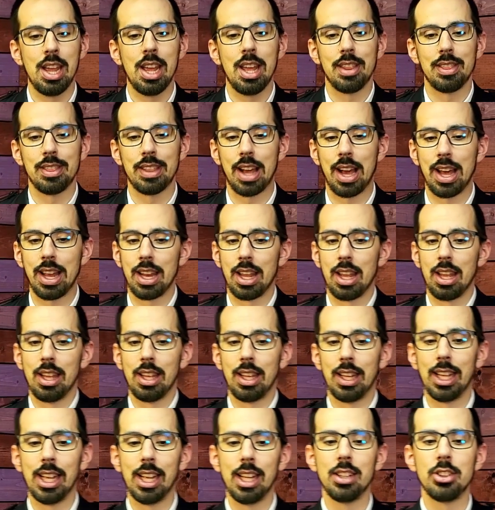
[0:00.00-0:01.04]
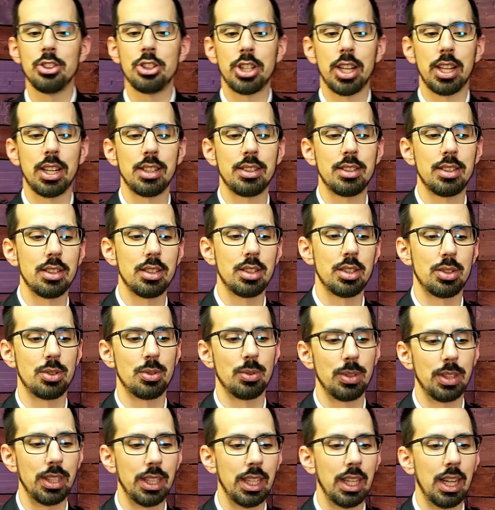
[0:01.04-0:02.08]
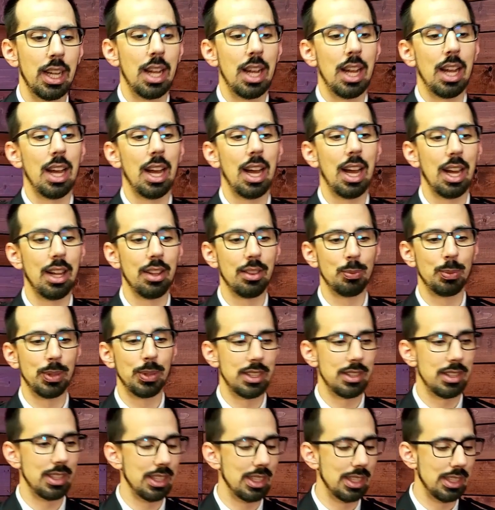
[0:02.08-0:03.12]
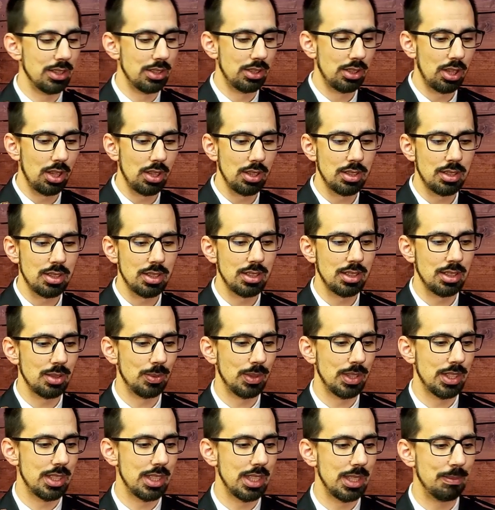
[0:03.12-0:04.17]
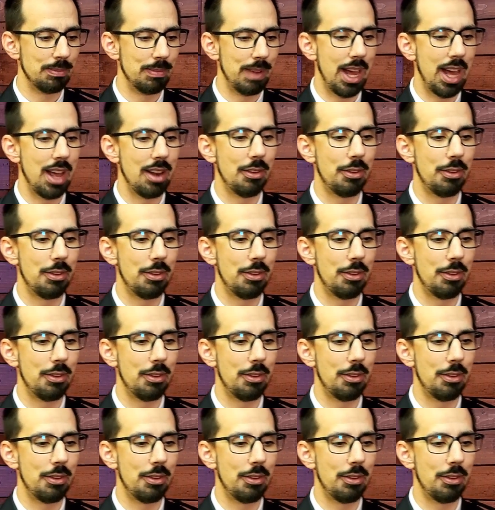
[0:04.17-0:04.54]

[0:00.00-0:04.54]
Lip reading: That in Genesis 3, we see these curses and we see man